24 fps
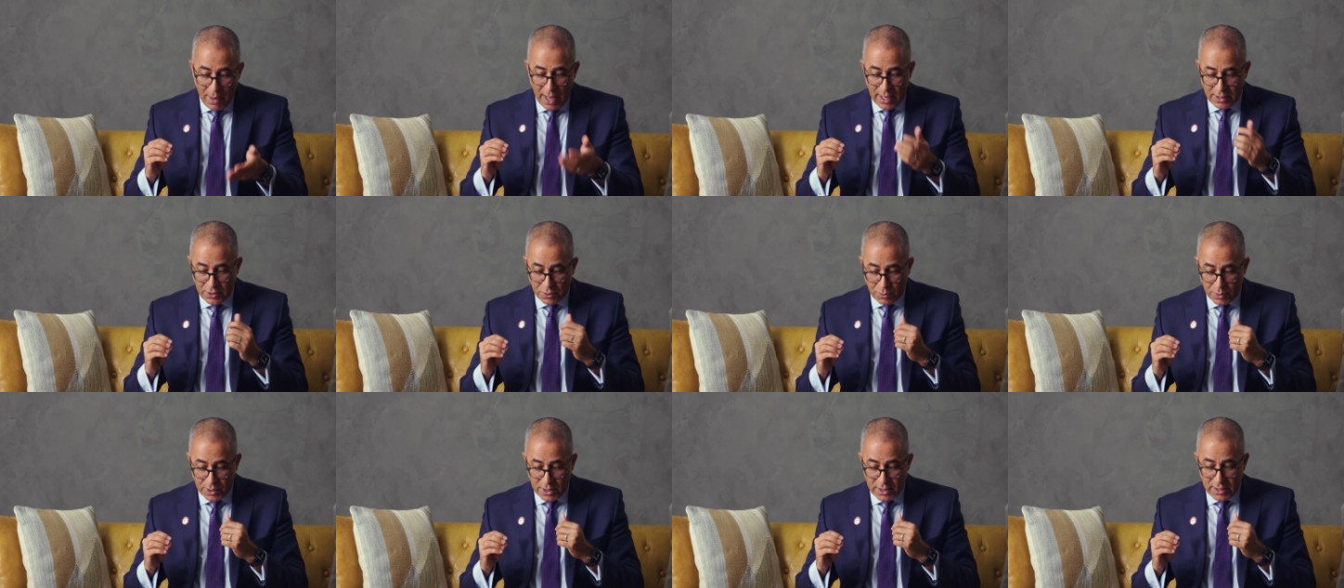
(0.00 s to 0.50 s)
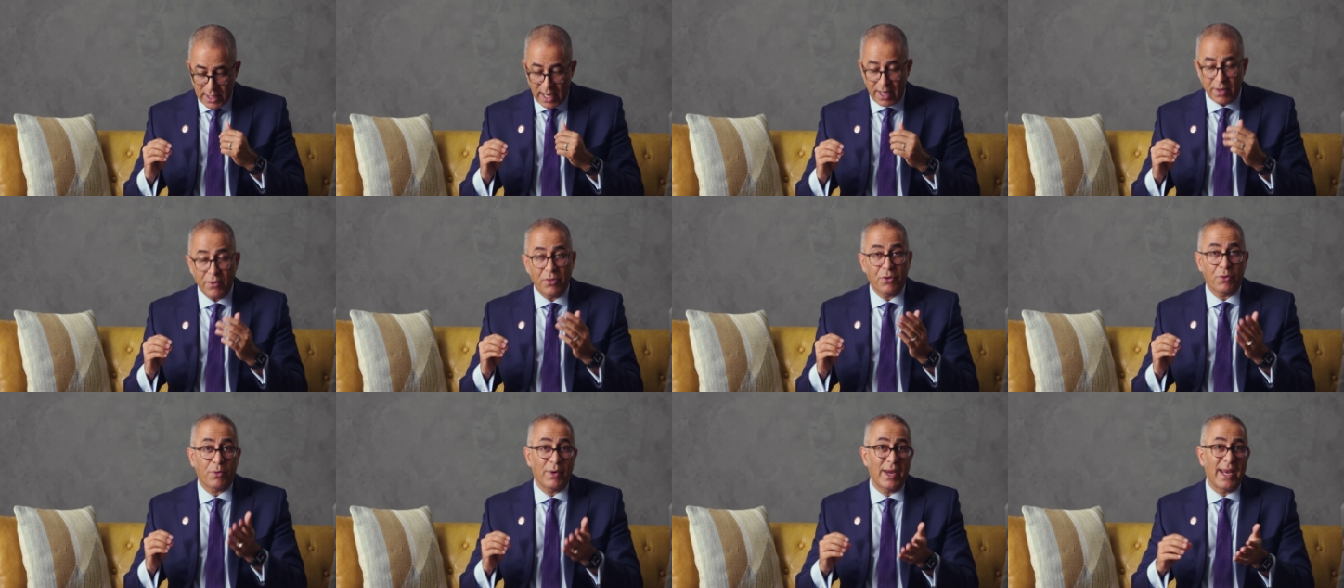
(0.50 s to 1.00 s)
as was
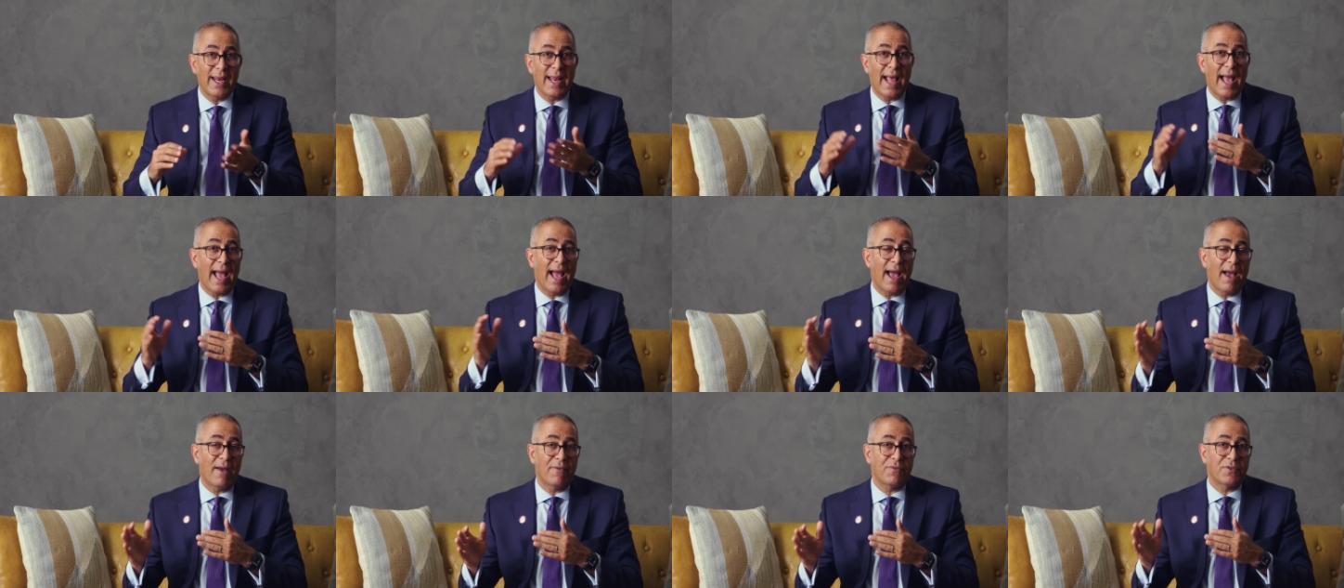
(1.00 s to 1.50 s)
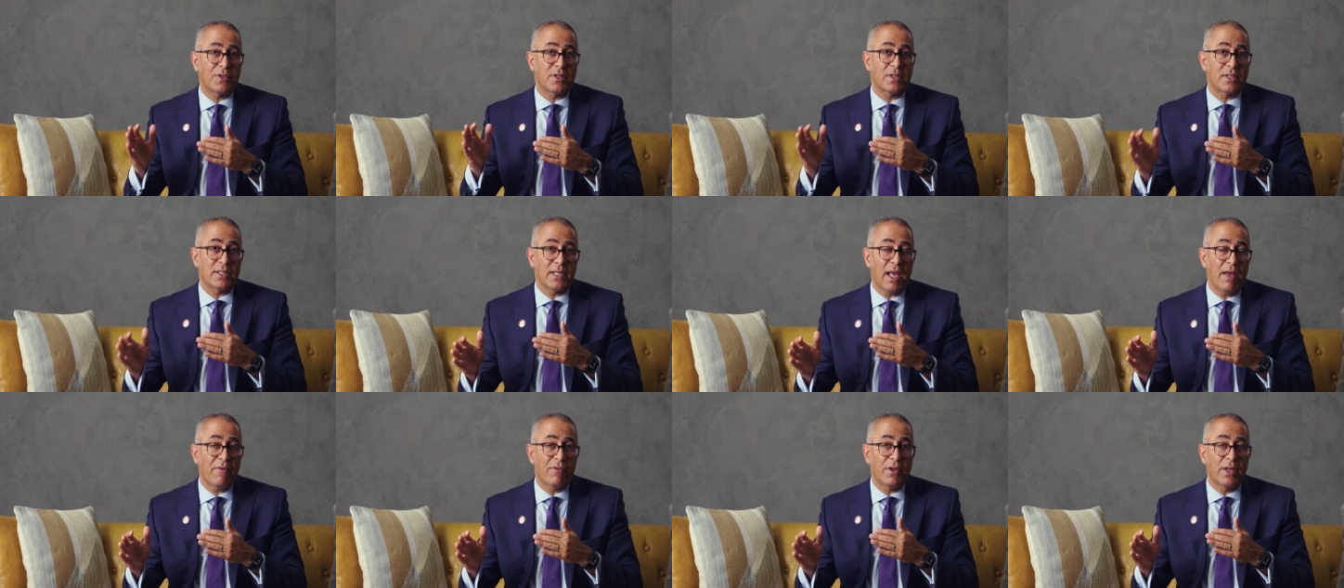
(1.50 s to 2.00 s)
said, 3.5 to
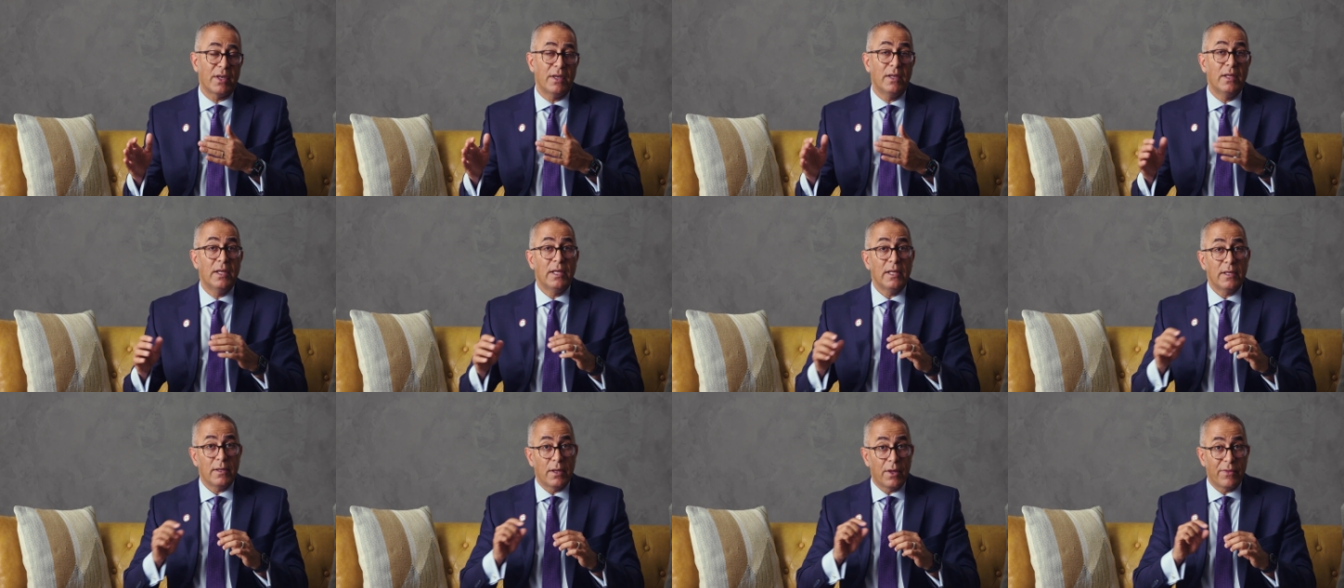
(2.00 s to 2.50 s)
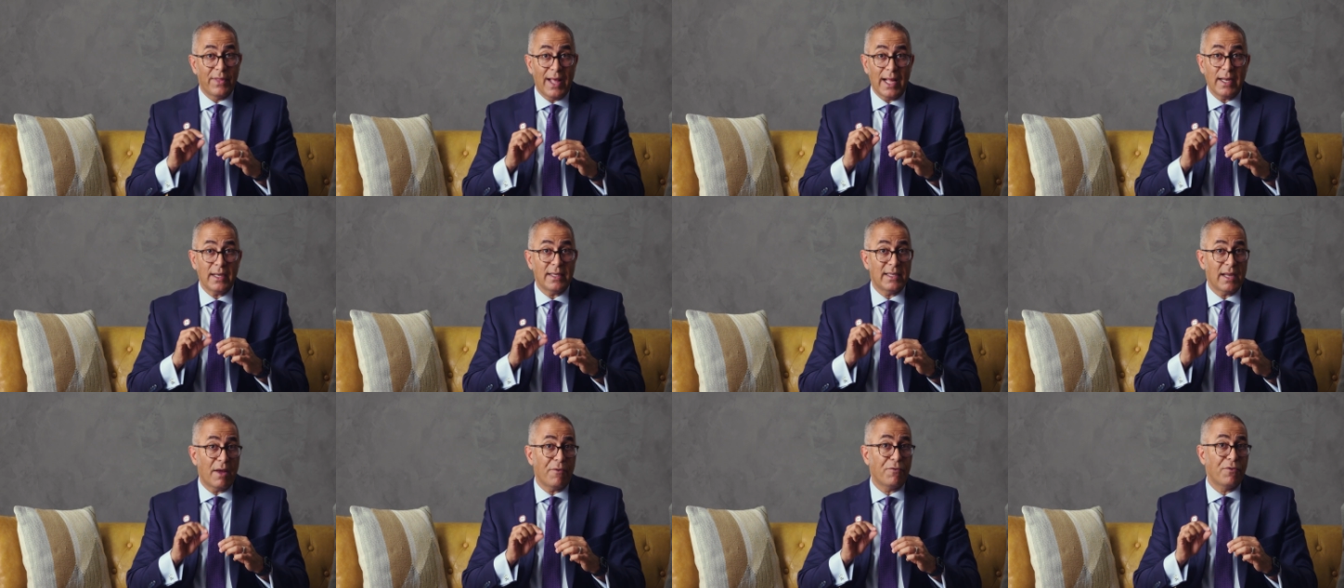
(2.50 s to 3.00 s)
7,
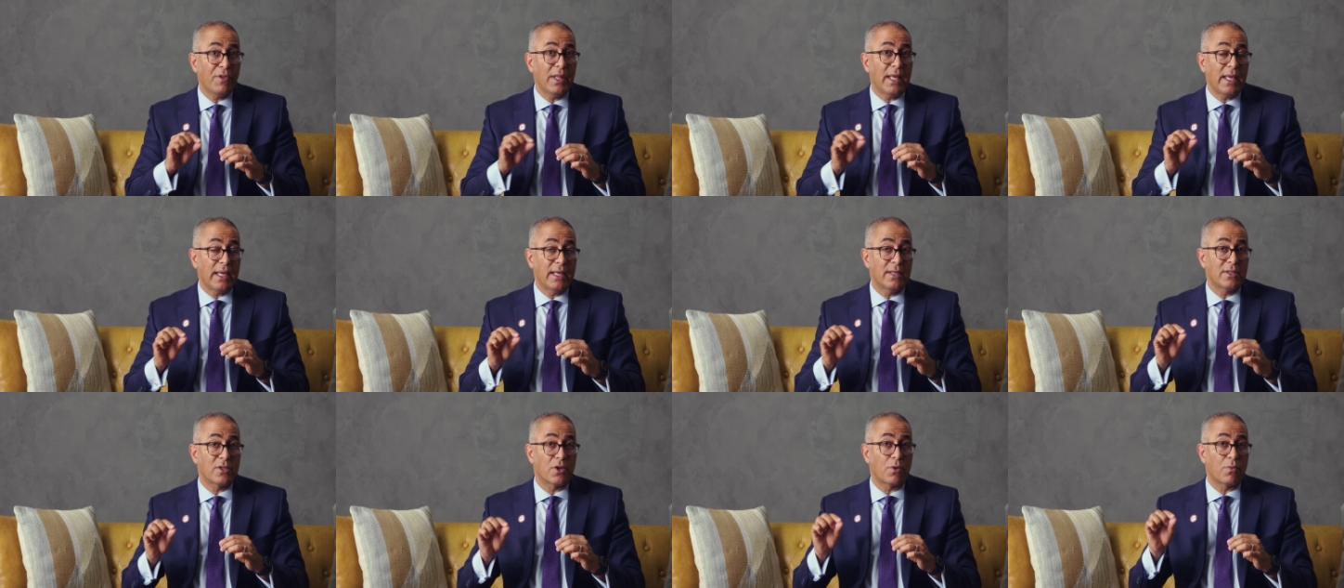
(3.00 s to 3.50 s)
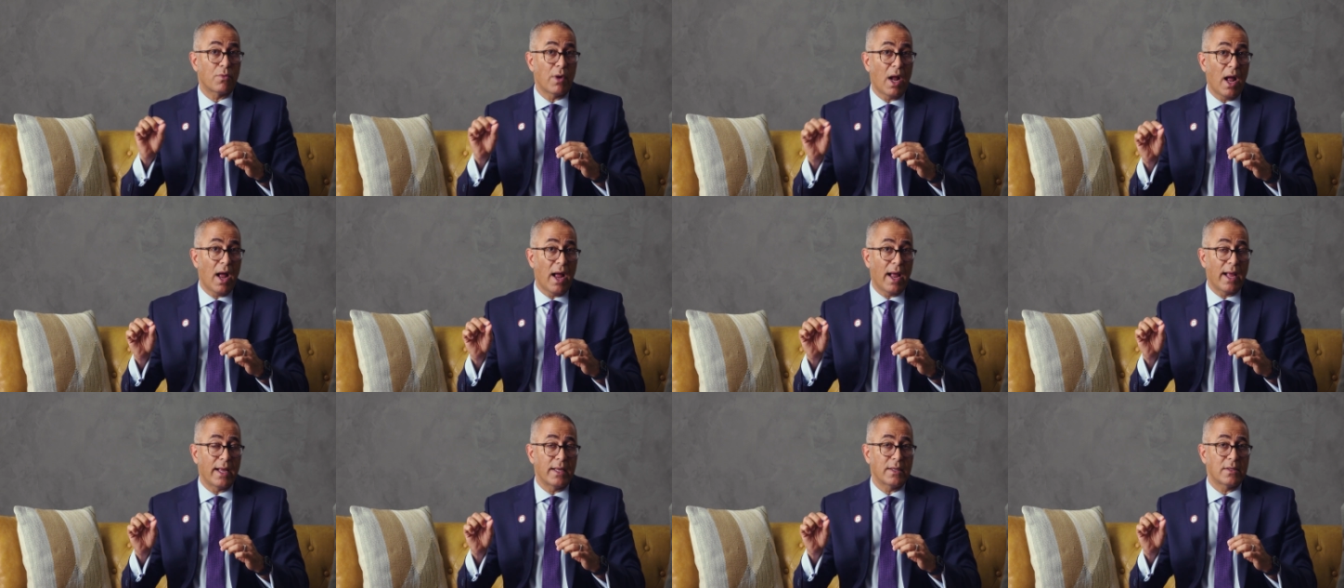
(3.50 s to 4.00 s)
that definitely is a
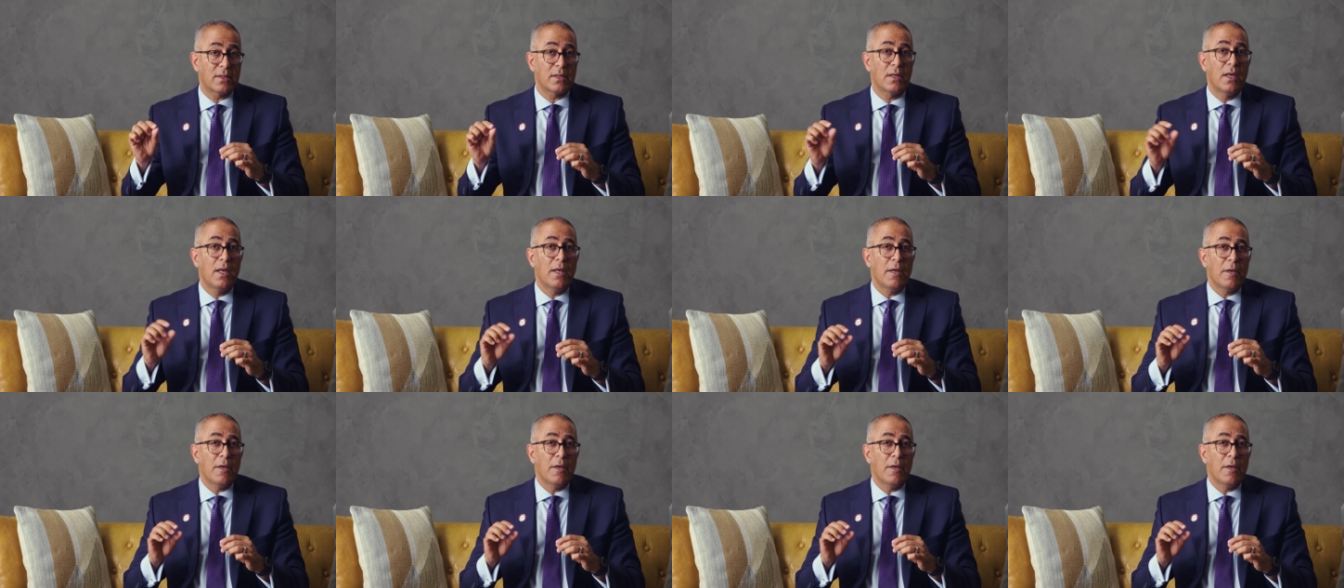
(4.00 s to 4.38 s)
rise,